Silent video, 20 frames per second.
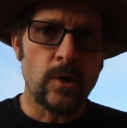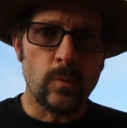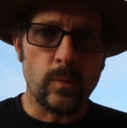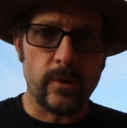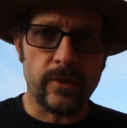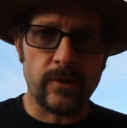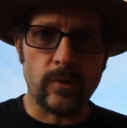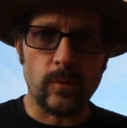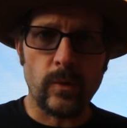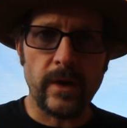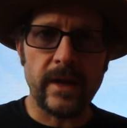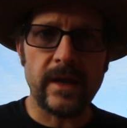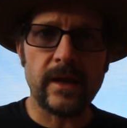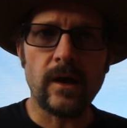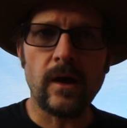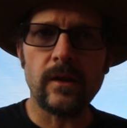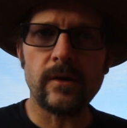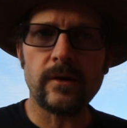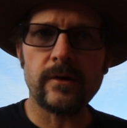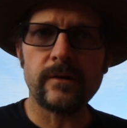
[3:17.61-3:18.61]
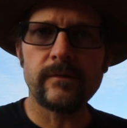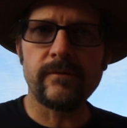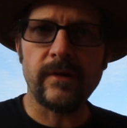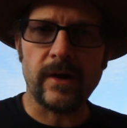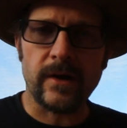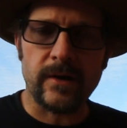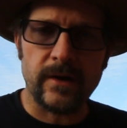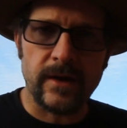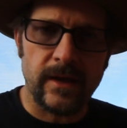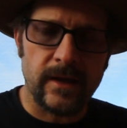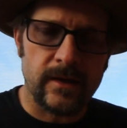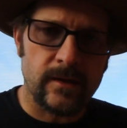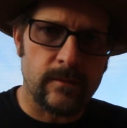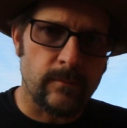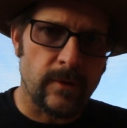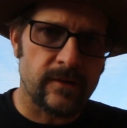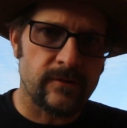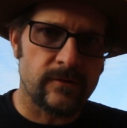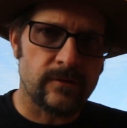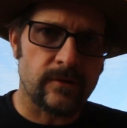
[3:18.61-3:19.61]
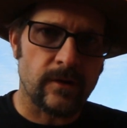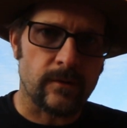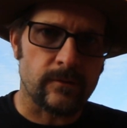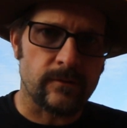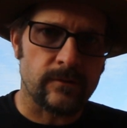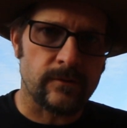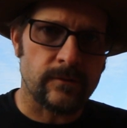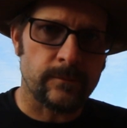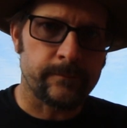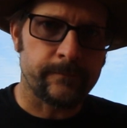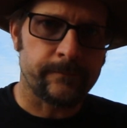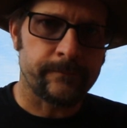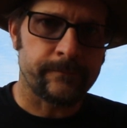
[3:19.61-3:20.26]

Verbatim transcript: with gray colored variegated mudstones.